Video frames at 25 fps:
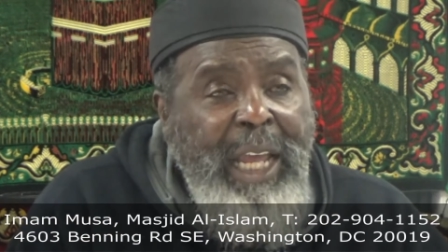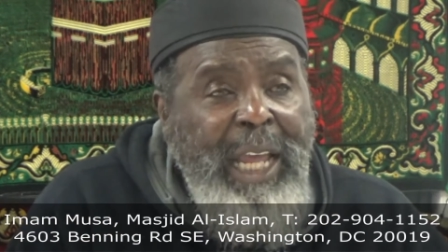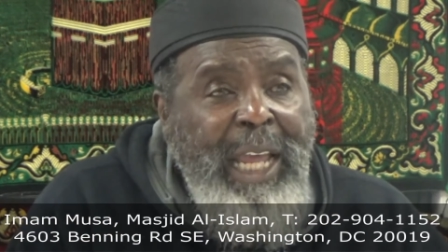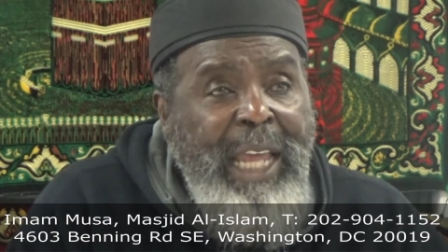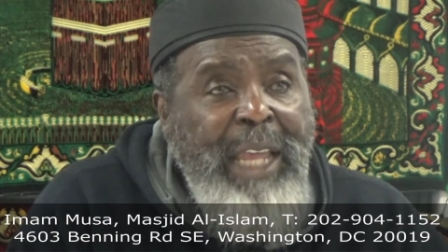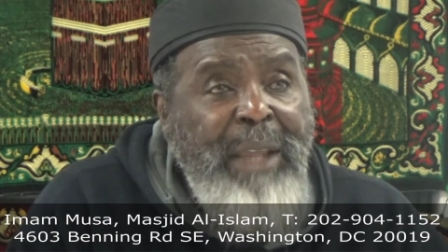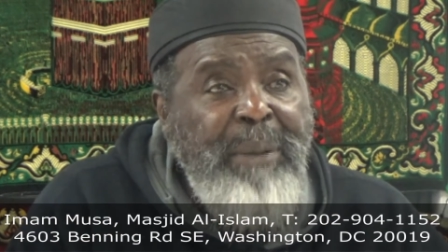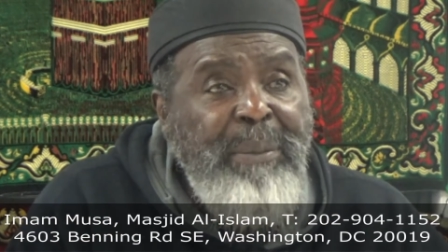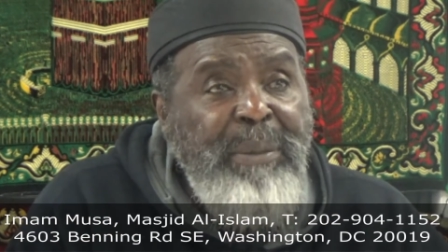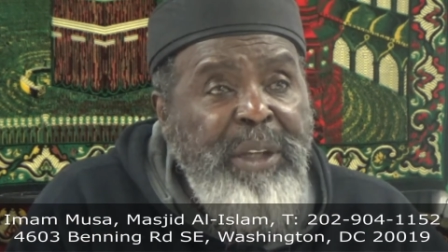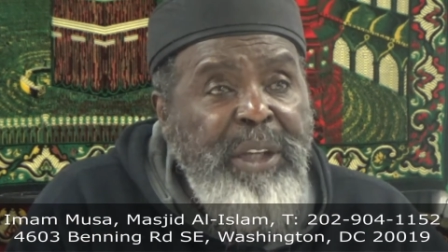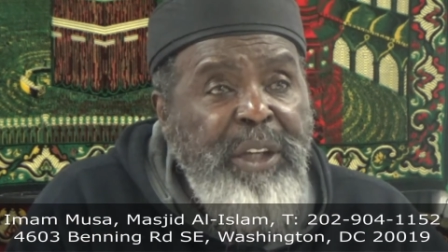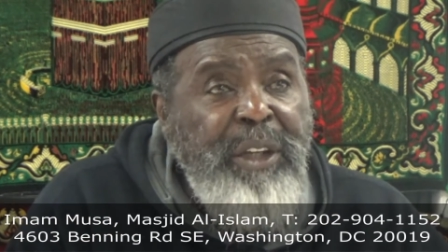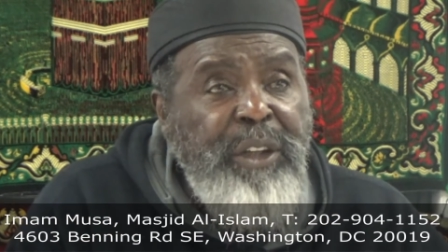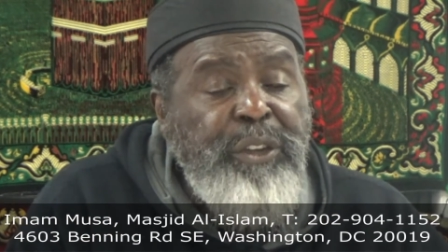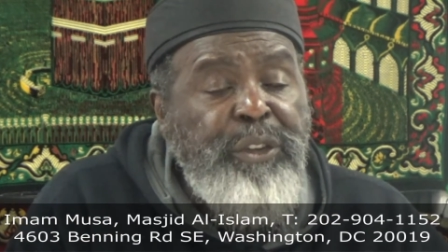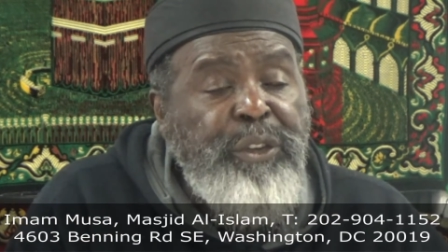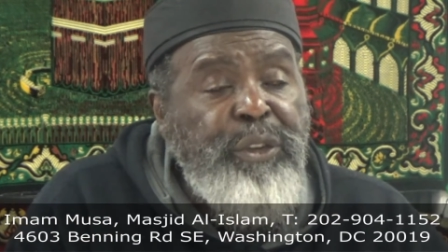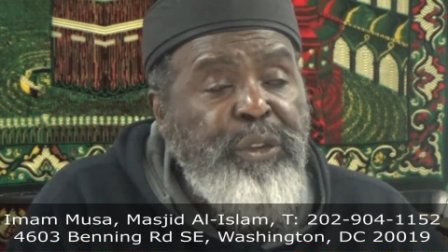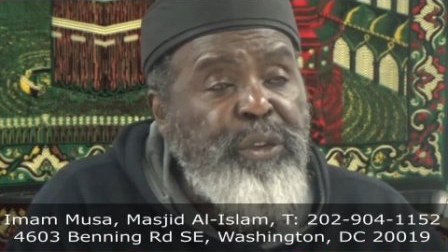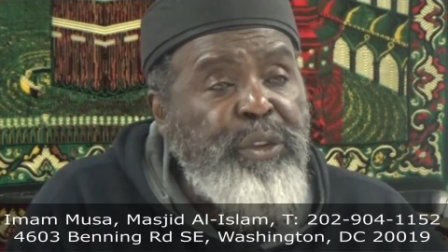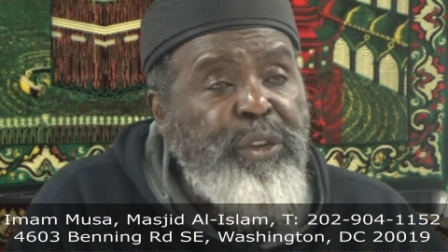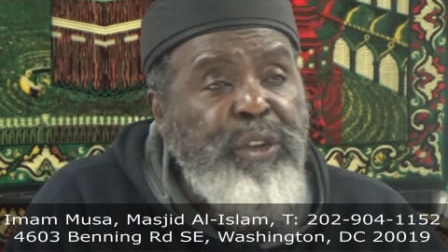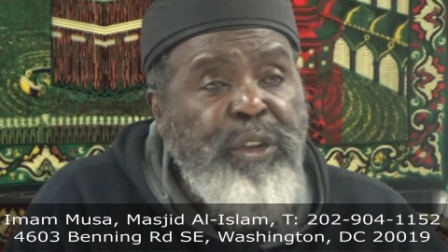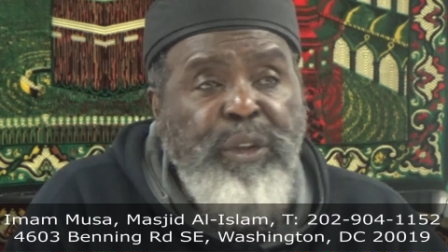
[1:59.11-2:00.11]
I'm here
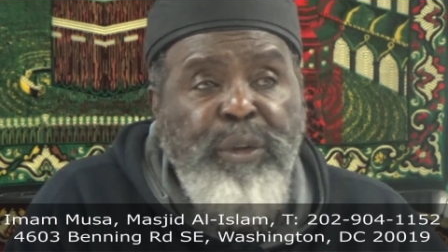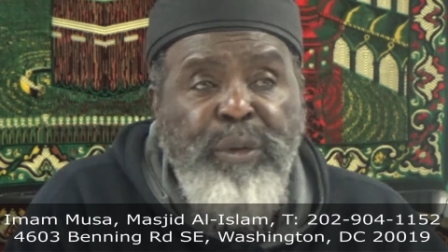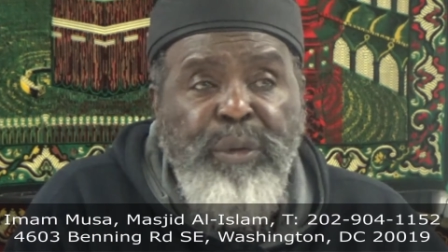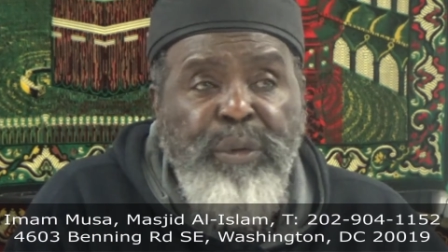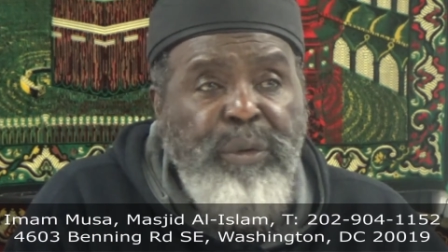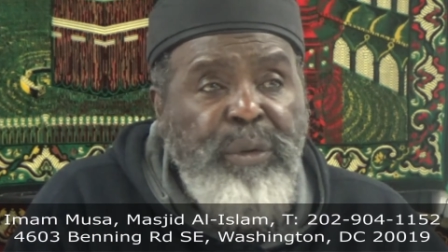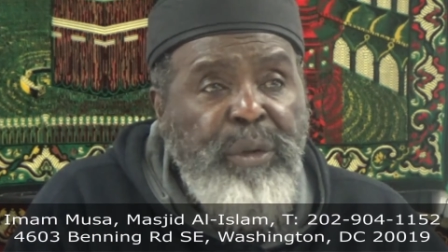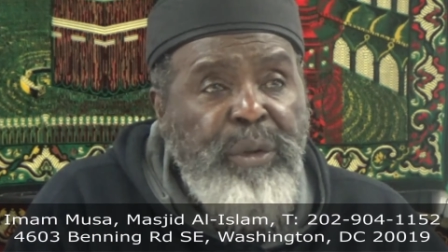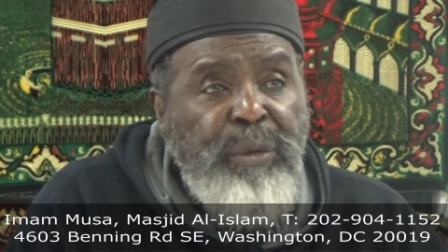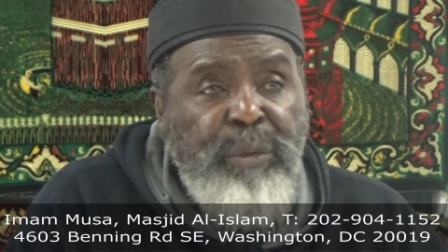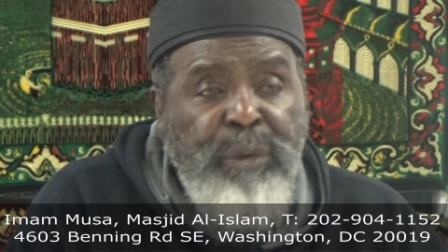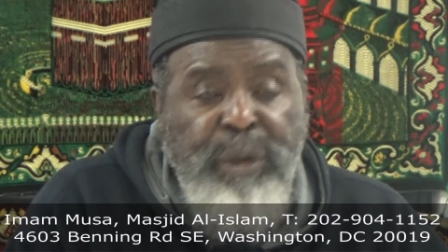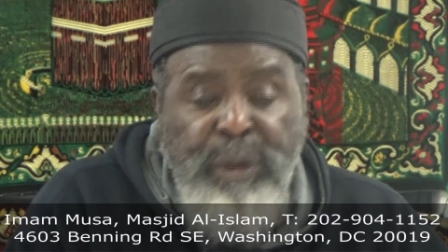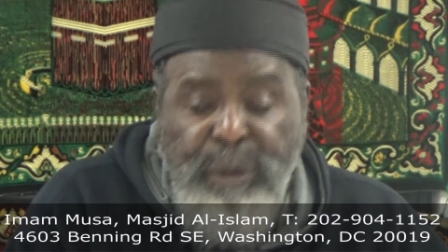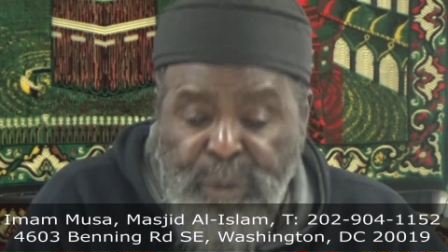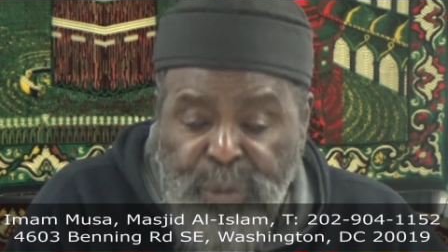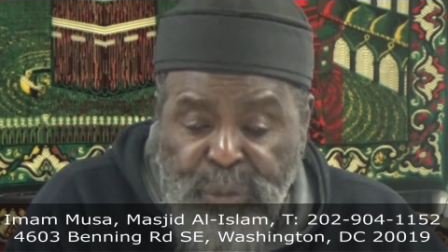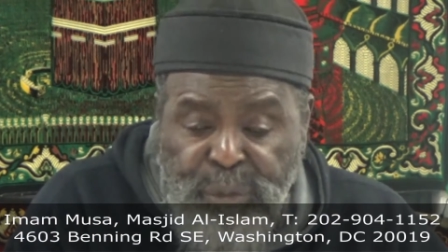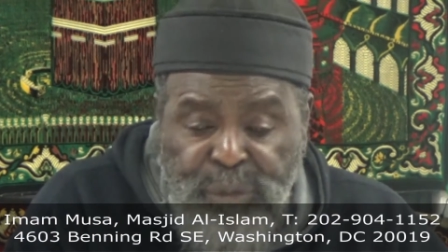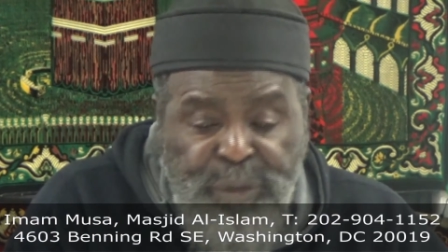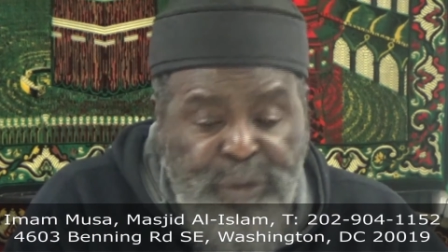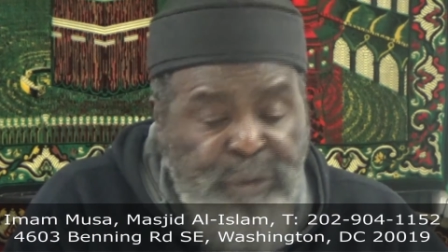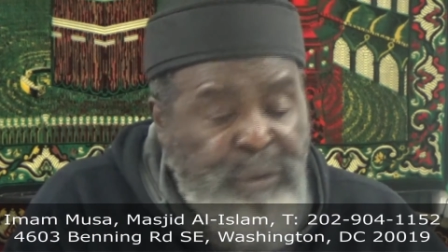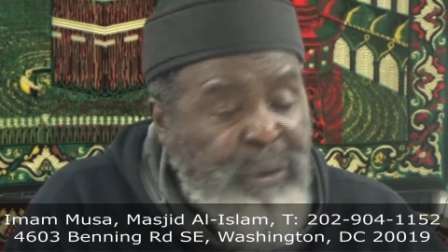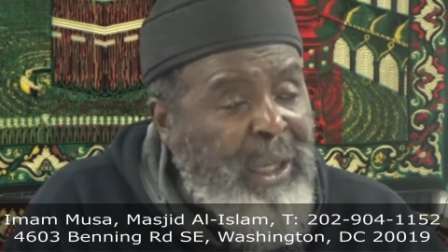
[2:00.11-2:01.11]
to recruit,
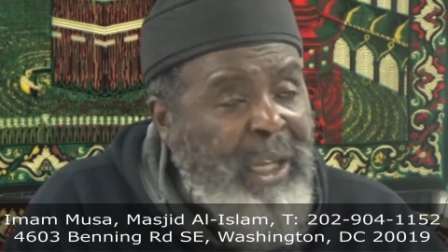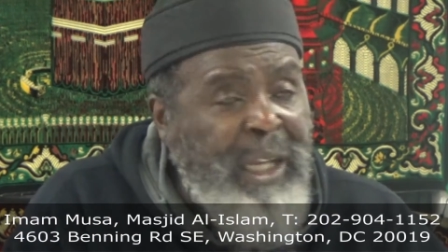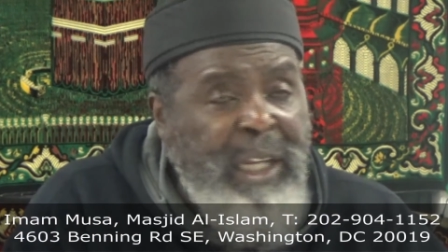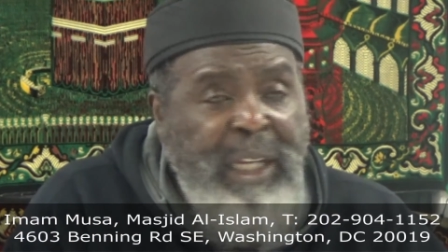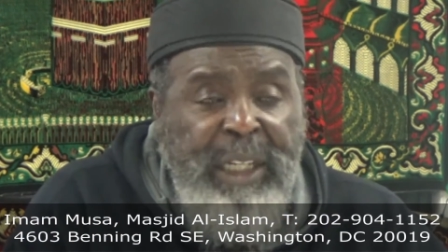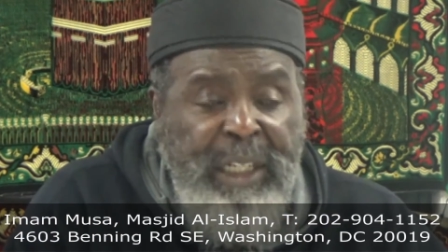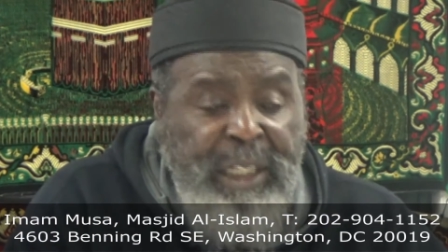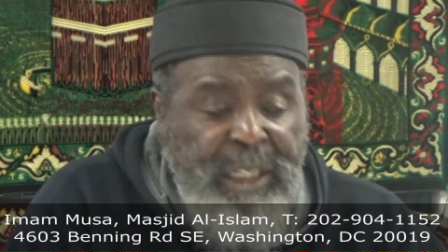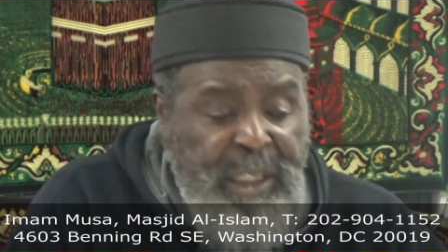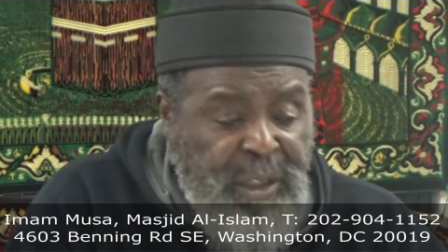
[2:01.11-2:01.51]
recruit you. I ain't